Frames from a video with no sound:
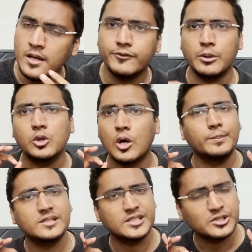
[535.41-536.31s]
From a
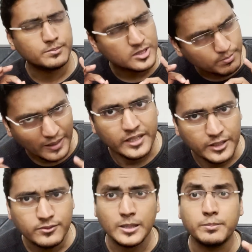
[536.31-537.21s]
compensation
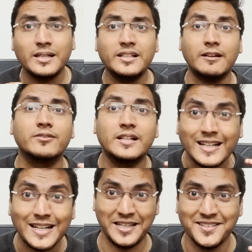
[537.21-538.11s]
perspective, Rippling
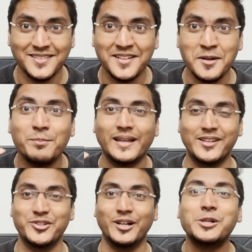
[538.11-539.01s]
definitely
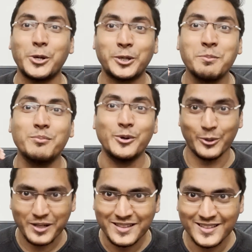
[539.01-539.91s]
pays a lot
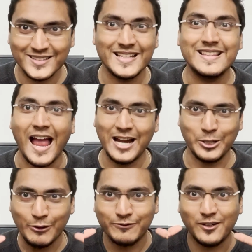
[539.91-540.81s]
more than that
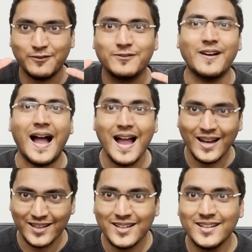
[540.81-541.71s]
of
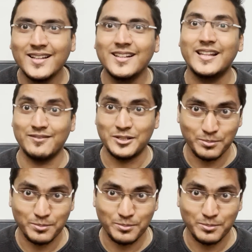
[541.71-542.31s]
FANG level